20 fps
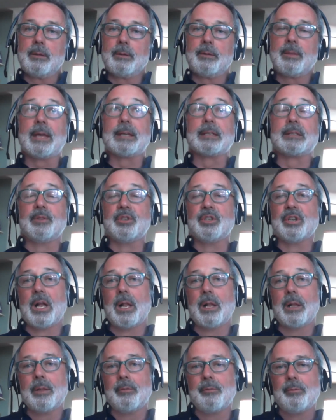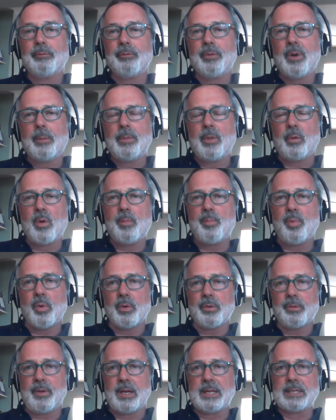Thanks, Michelle. From the
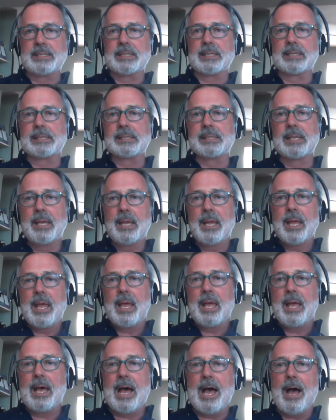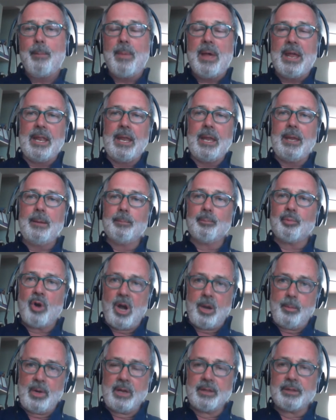report findings, how many
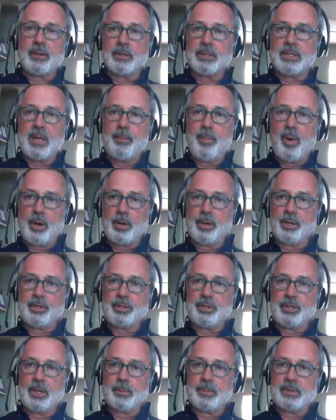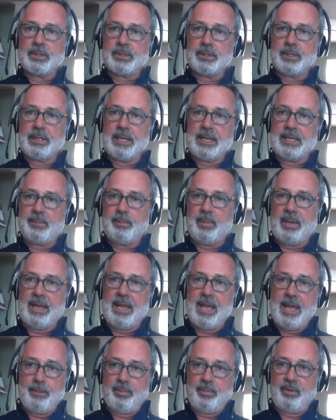primary authority partnerships do these
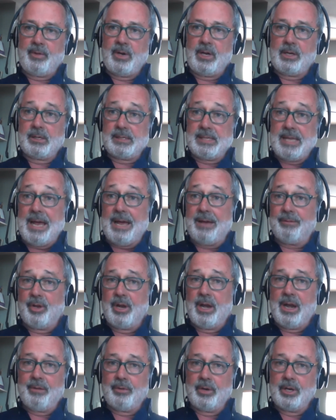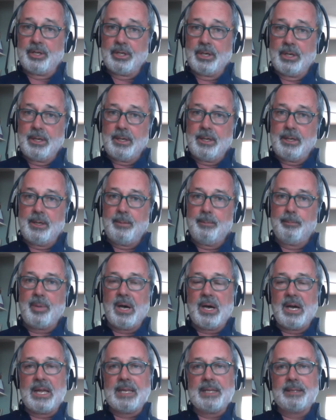PA providers have on average
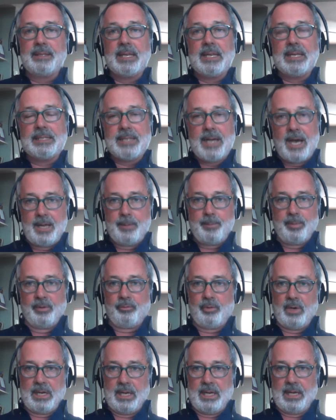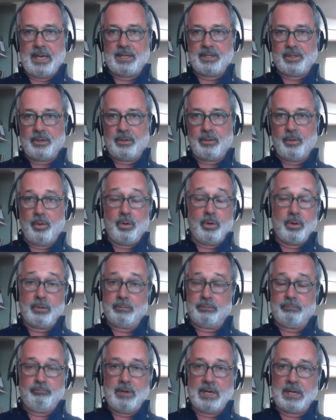by the type of regulator or
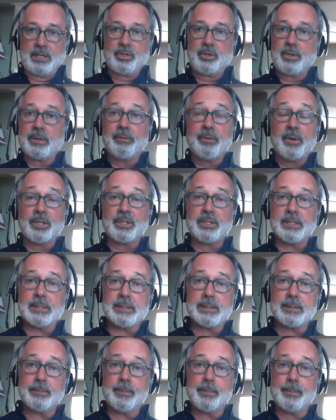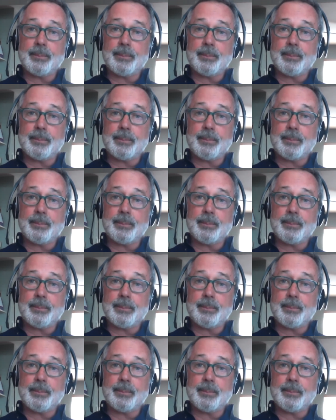regulatory functions?